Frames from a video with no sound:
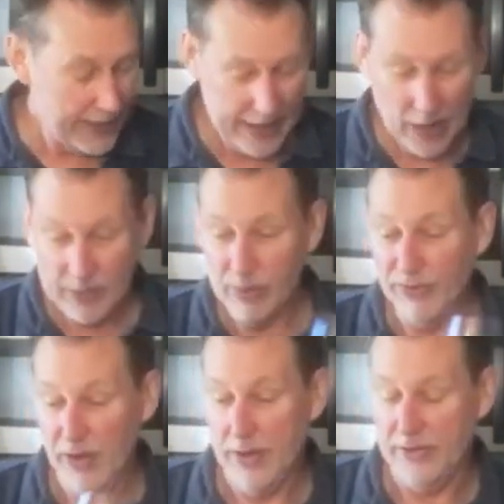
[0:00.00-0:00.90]
Now we
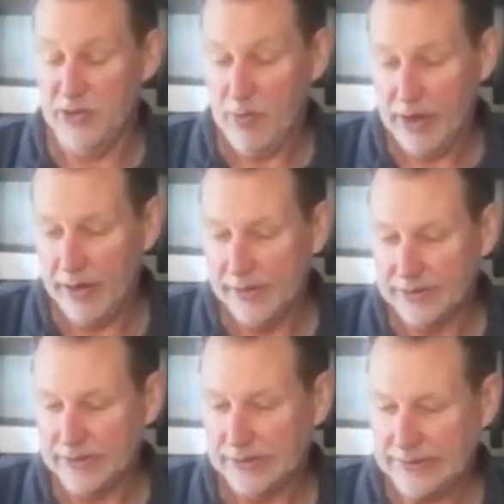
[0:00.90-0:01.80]
move along to our
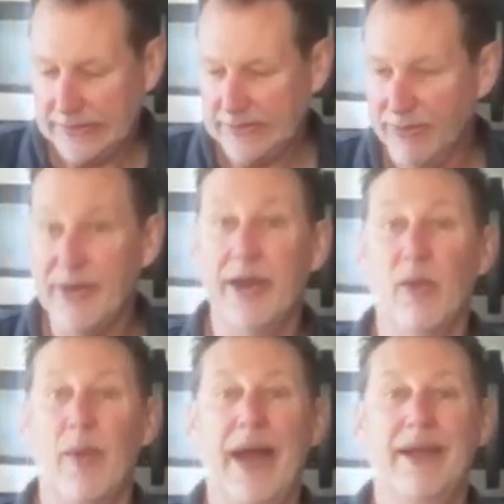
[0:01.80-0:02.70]

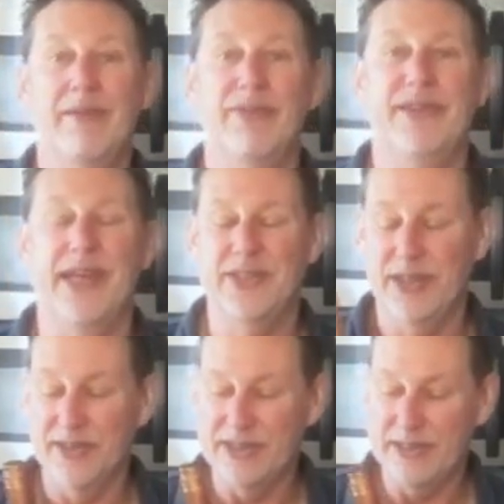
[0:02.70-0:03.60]
final wine of the
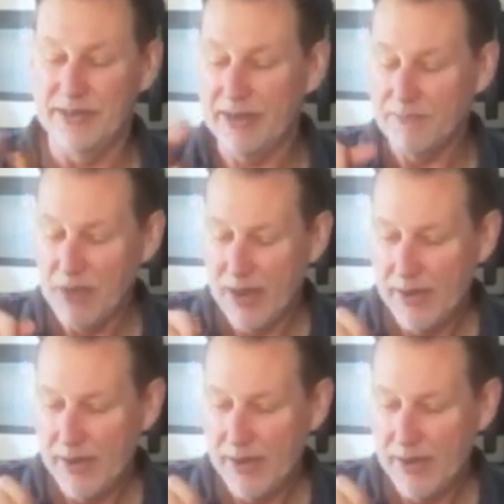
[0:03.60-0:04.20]
tasting this evening.